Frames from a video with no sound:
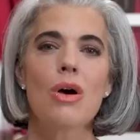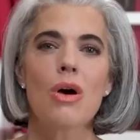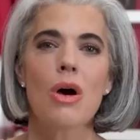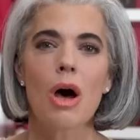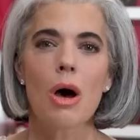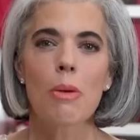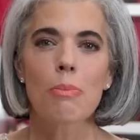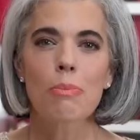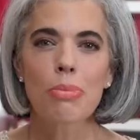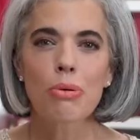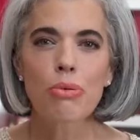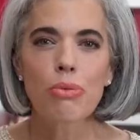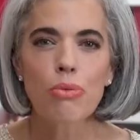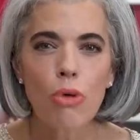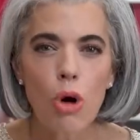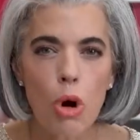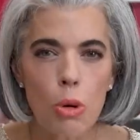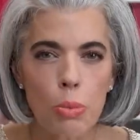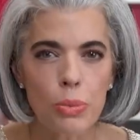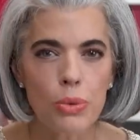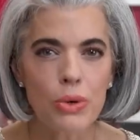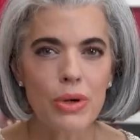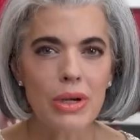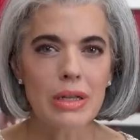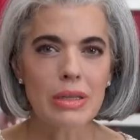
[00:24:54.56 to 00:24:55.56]

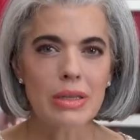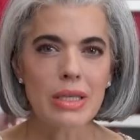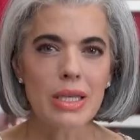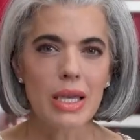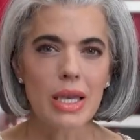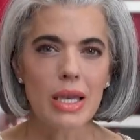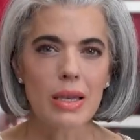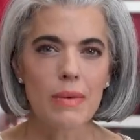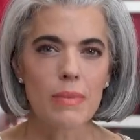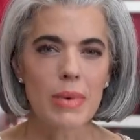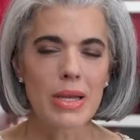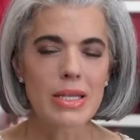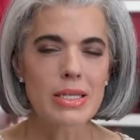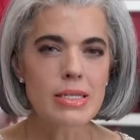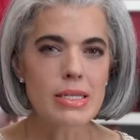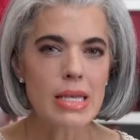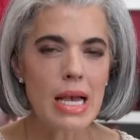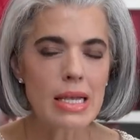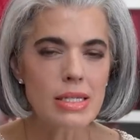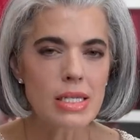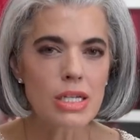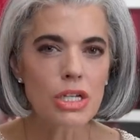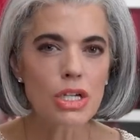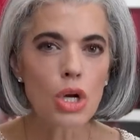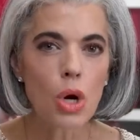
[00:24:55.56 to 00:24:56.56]
appropriately. It
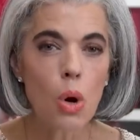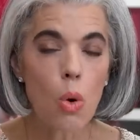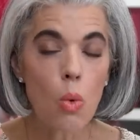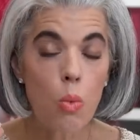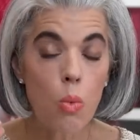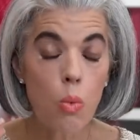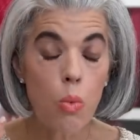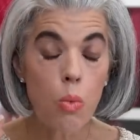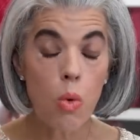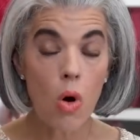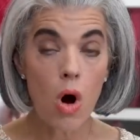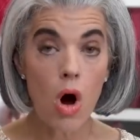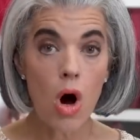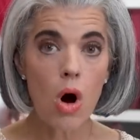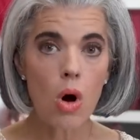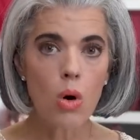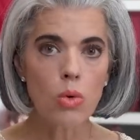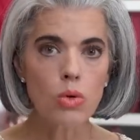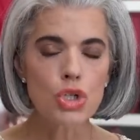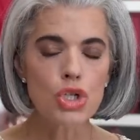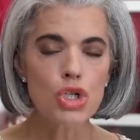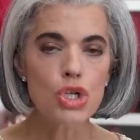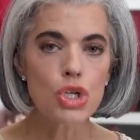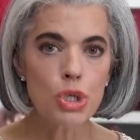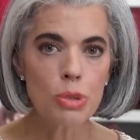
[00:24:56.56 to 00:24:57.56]
doesn't go, whoa,
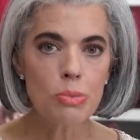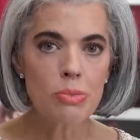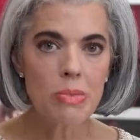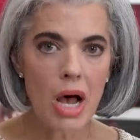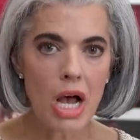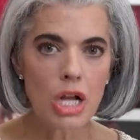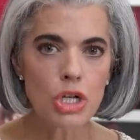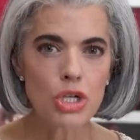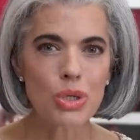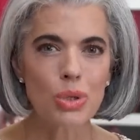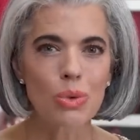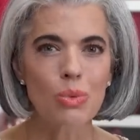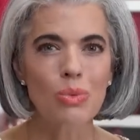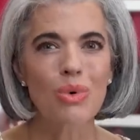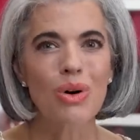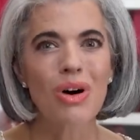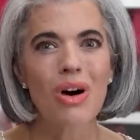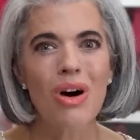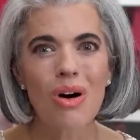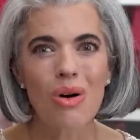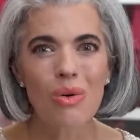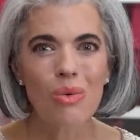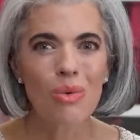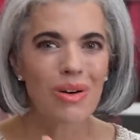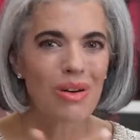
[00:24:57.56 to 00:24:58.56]
too much, or
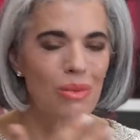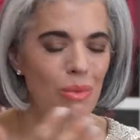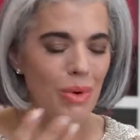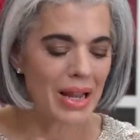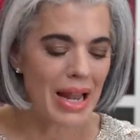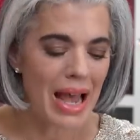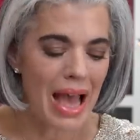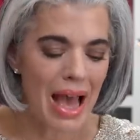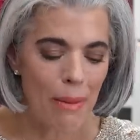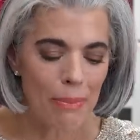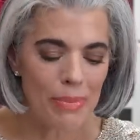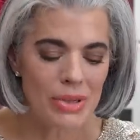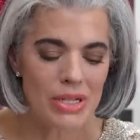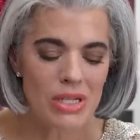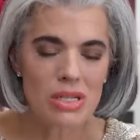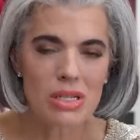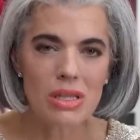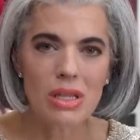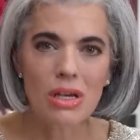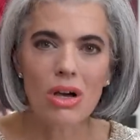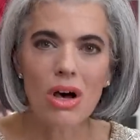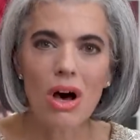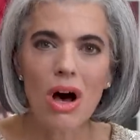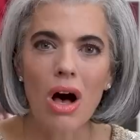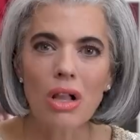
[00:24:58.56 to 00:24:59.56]
whoa, what happened to
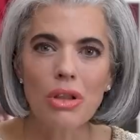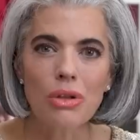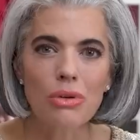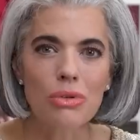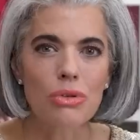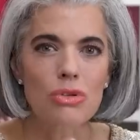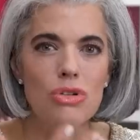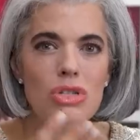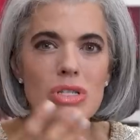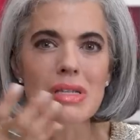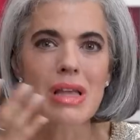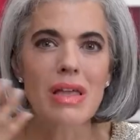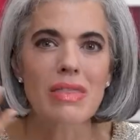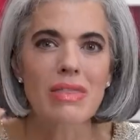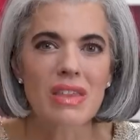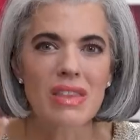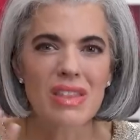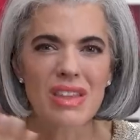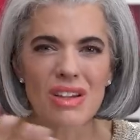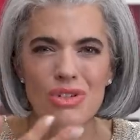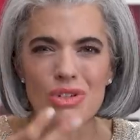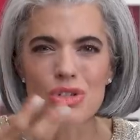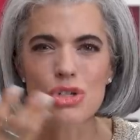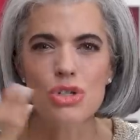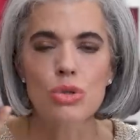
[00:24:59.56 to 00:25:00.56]
the color? There's nothing
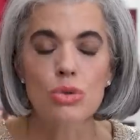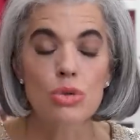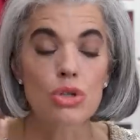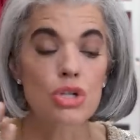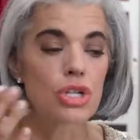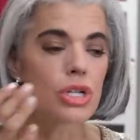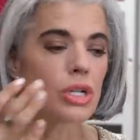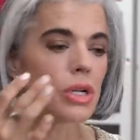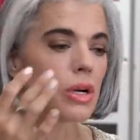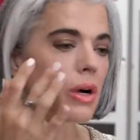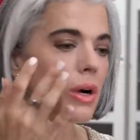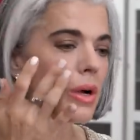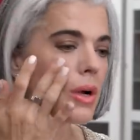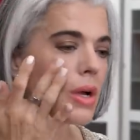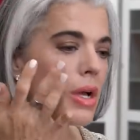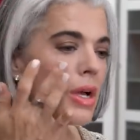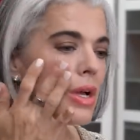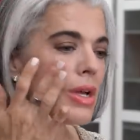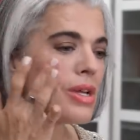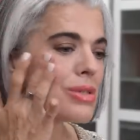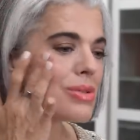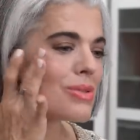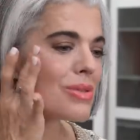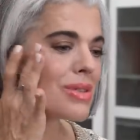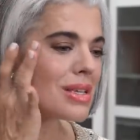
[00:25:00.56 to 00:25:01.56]
there, it's too sheer.
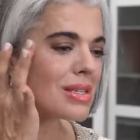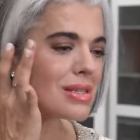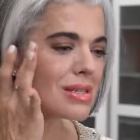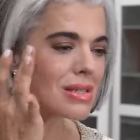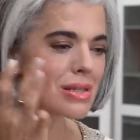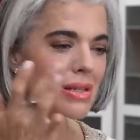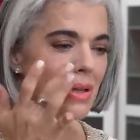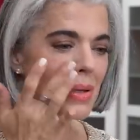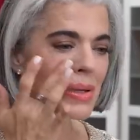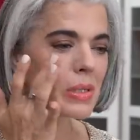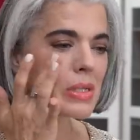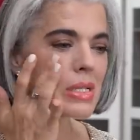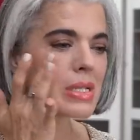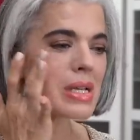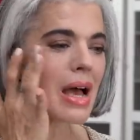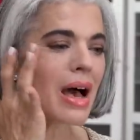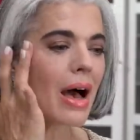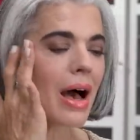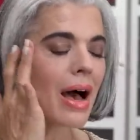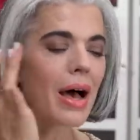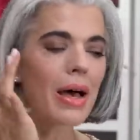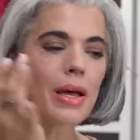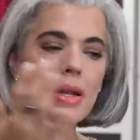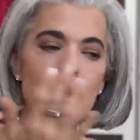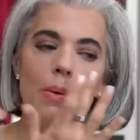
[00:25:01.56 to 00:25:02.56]
So this is going to
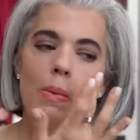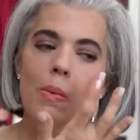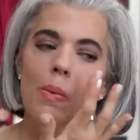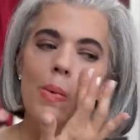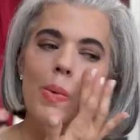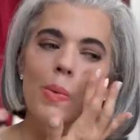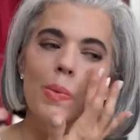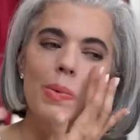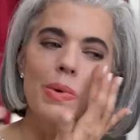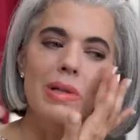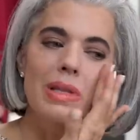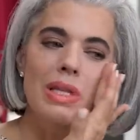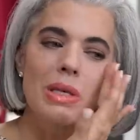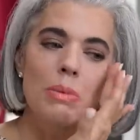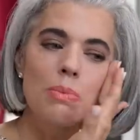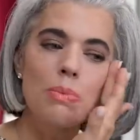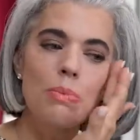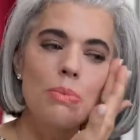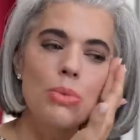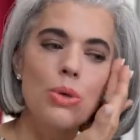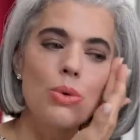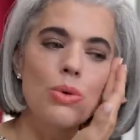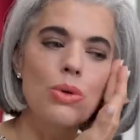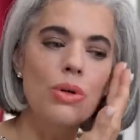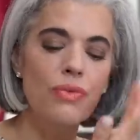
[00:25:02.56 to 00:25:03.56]
add a really
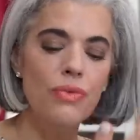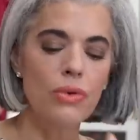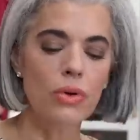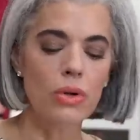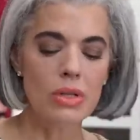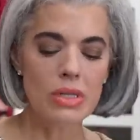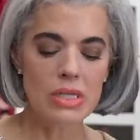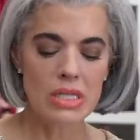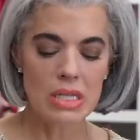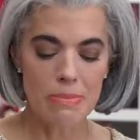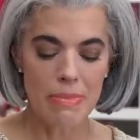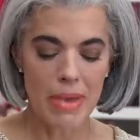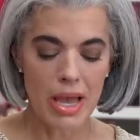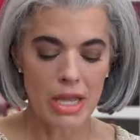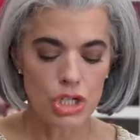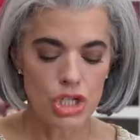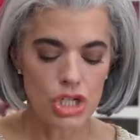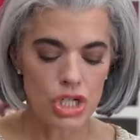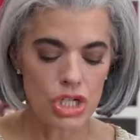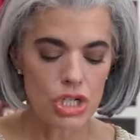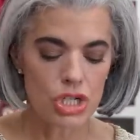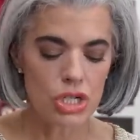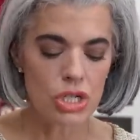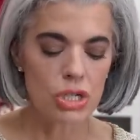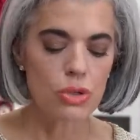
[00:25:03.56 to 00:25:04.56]
beautiful
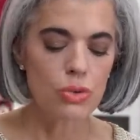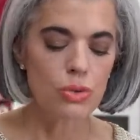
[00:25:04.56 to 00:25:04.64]
dimension to,